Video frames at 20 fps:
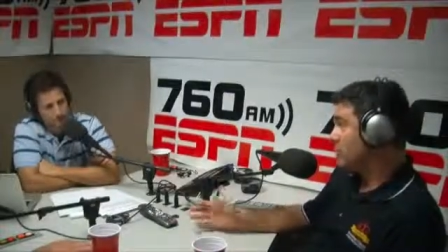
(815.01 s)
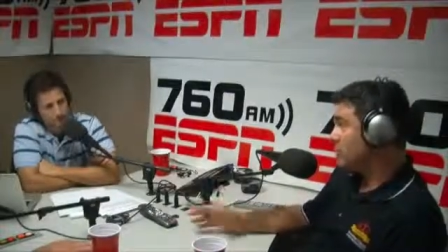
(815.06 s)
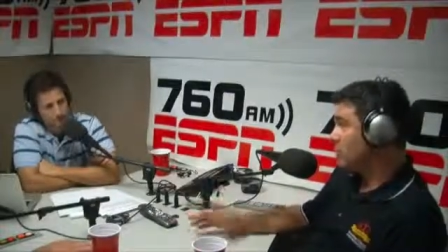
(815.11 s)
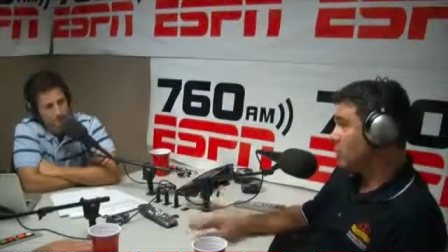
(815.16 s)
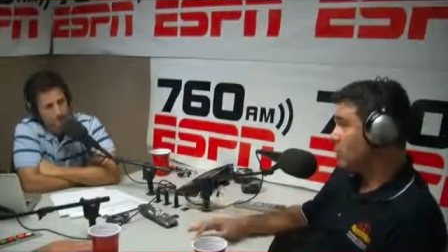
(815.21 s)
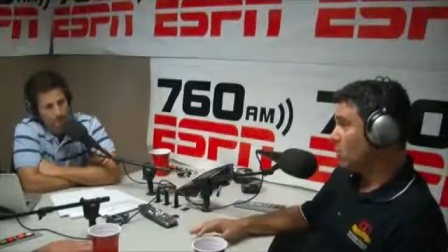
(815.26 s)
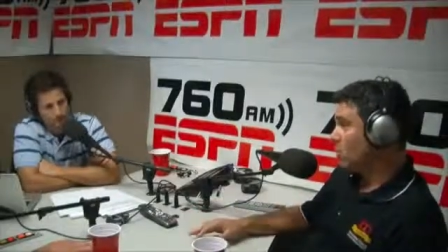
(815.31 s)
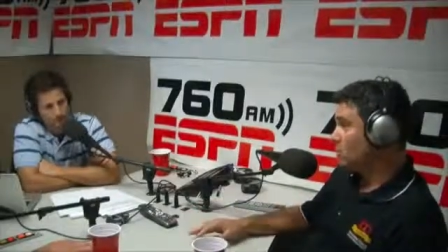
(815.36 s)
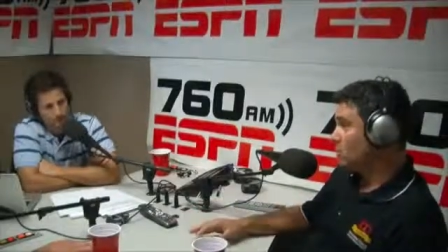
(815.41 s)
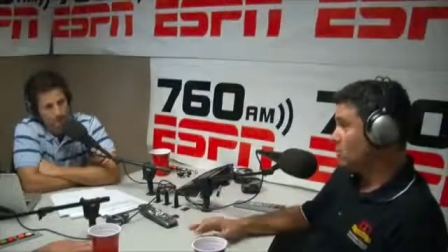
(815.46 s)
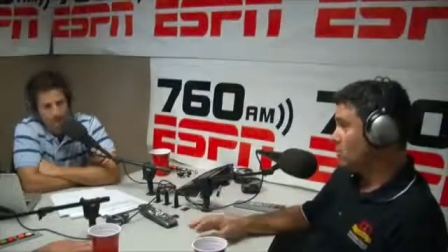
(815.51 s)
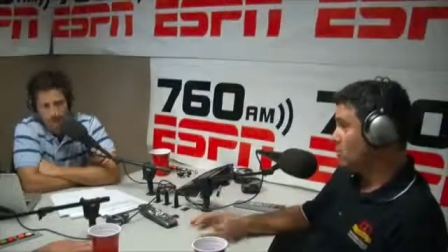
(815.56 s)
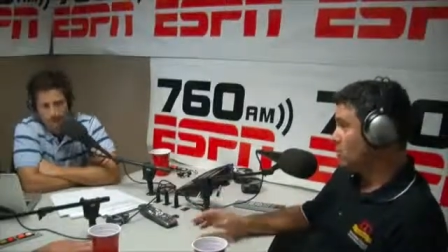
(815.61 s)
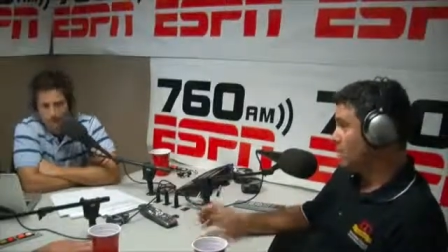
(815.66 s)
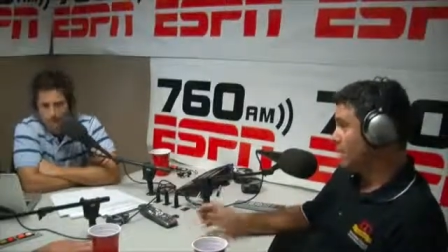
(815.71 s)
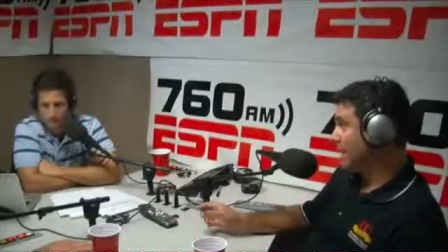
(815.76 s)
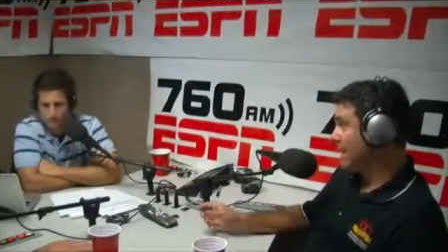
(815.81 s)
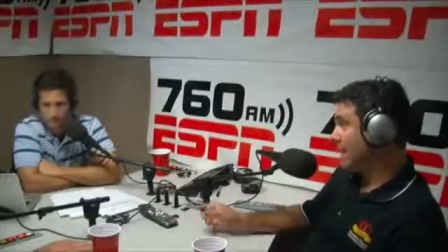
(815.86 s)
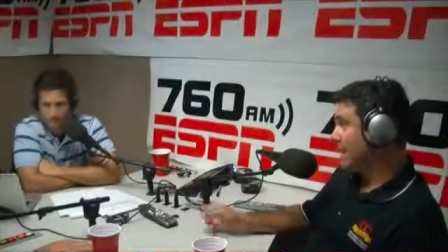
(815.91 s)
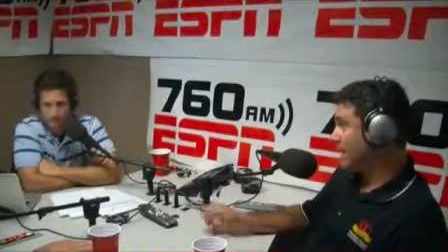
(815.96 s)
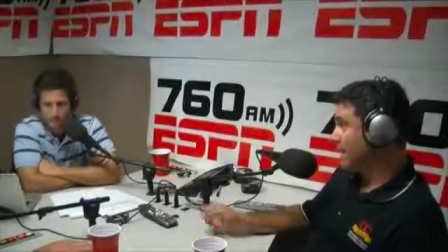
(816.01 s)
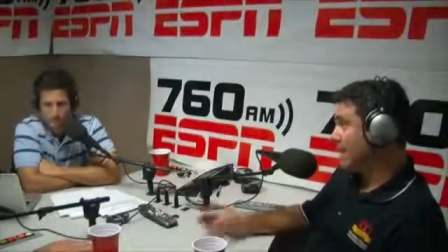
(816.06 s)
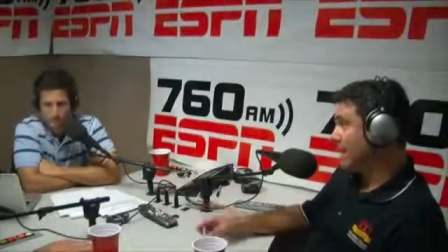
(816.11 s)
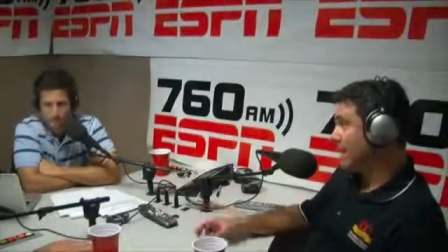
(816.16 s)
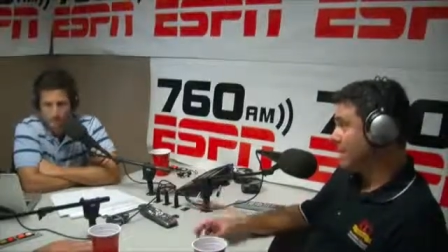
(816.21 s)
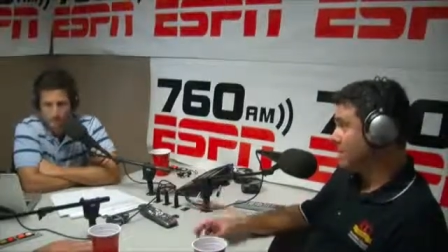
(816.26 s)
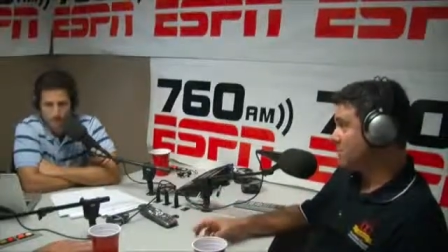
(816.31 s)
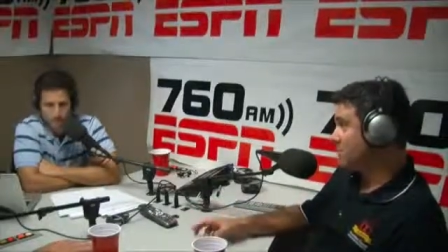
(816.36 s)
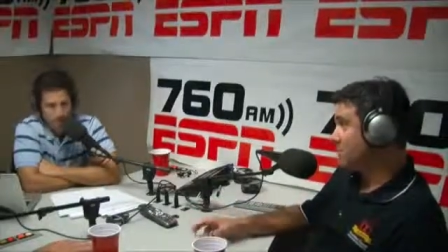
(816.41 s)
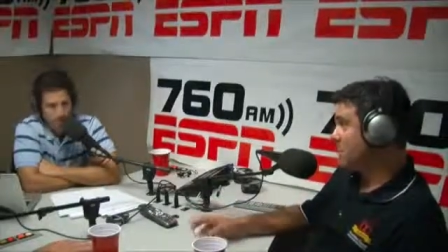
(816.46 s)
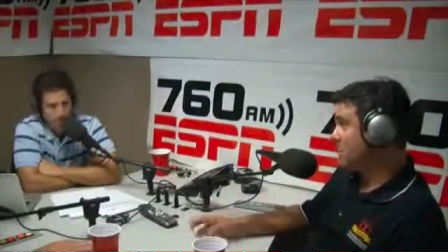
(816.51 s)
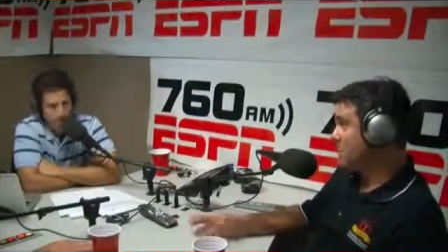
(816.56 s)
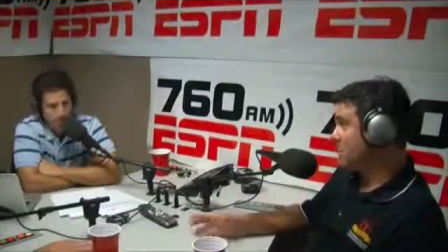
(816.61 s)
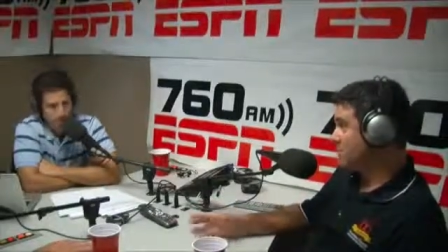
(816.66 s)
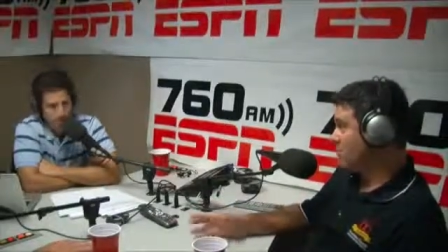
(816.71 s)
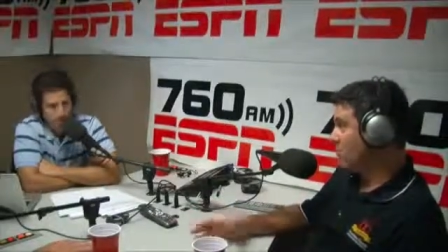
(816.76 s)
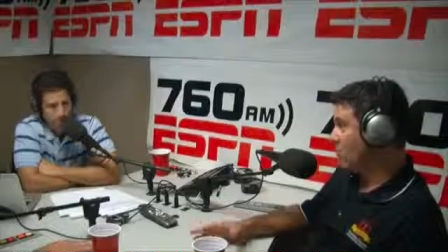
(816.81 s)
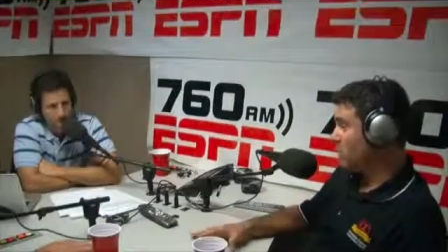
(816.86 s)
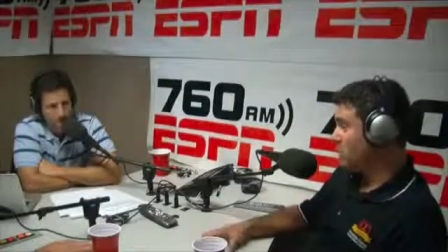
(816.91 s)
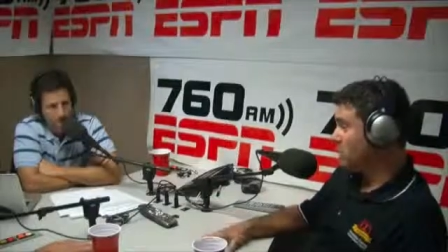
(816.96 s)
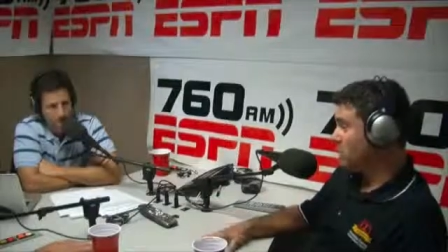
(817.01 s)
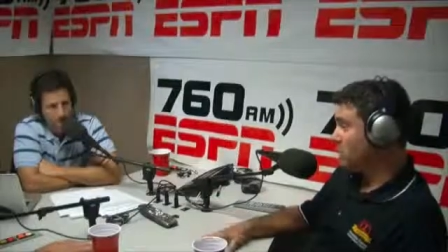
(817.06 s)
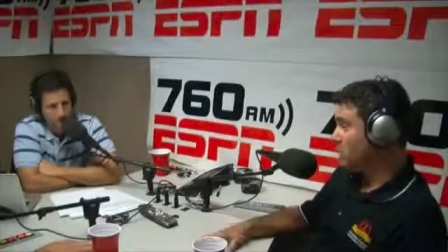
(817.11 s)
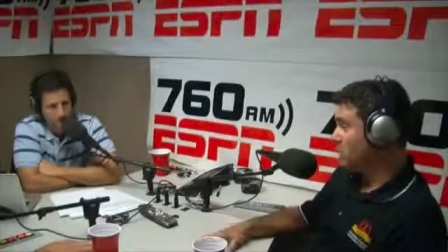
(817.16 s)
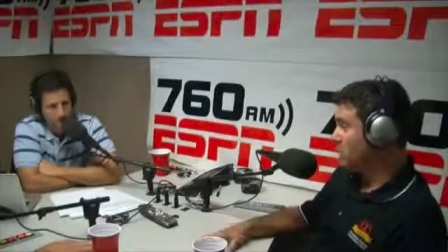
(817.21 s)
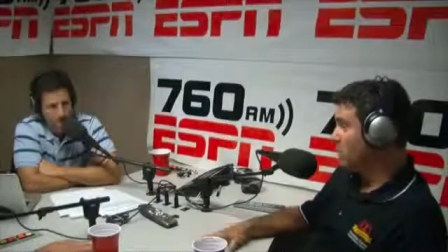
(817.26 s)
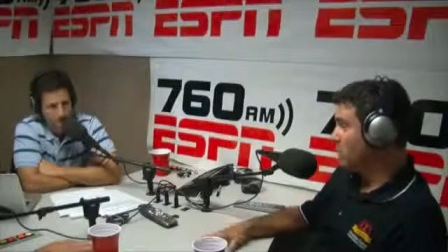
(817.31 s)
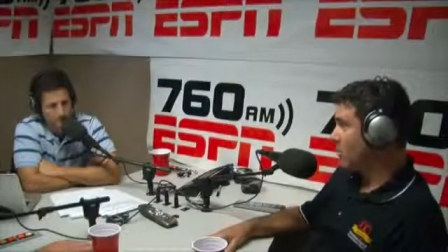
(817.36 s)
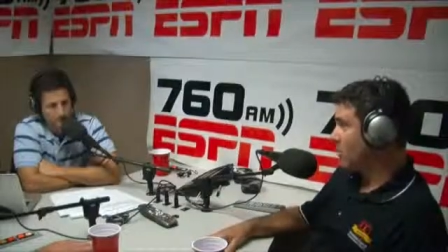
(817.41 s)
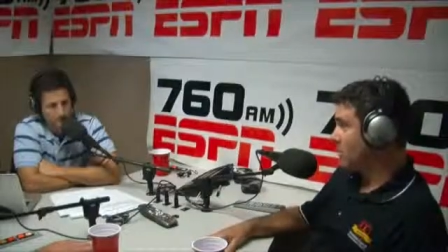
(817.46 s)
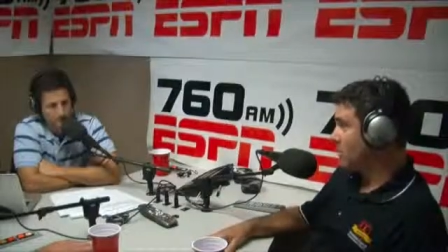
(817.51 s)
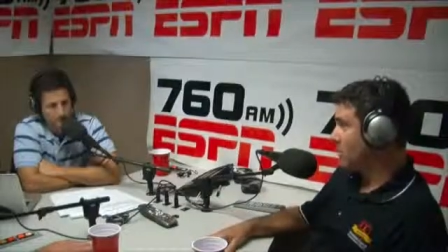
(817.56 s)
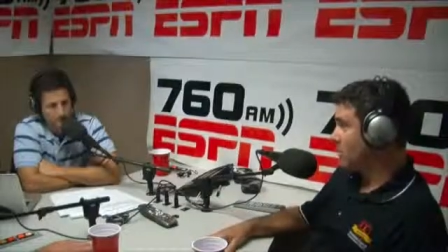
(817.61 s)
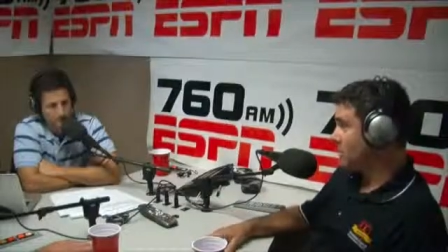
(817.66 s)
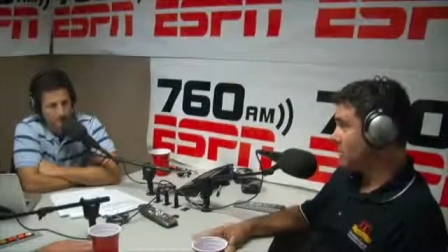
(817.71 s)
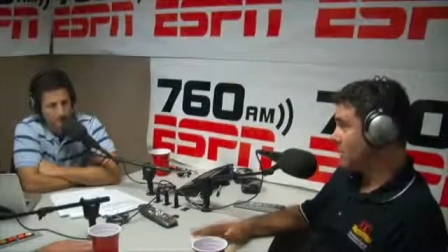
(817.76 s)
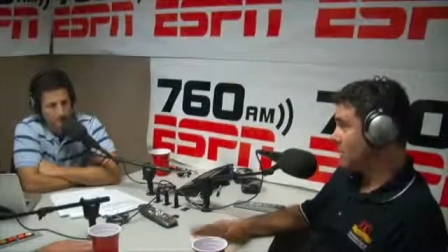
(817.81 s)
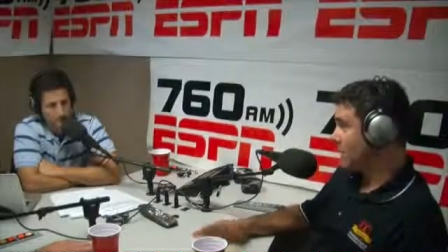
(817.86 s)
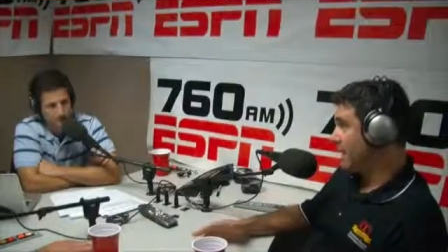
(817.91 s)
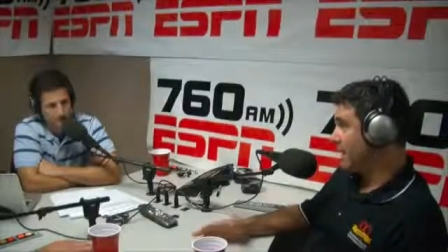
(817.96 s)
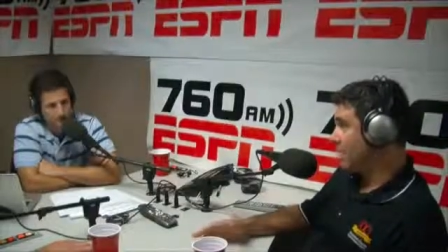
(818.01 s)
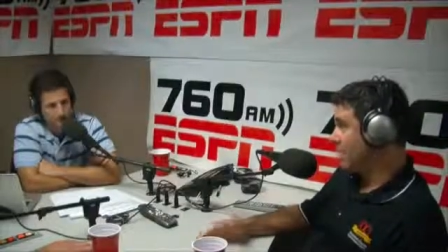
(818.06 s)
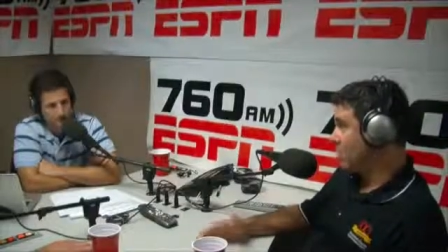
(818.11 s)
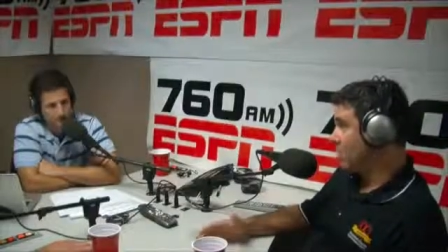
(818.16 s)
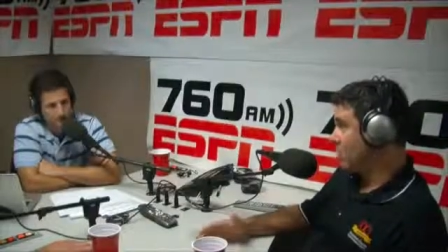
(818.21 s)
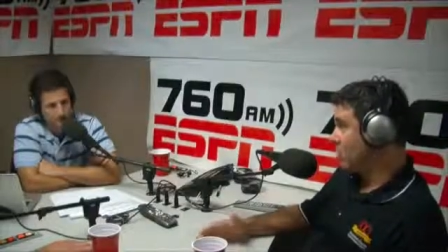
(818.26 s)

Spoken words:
So to get a test before the season starts to say,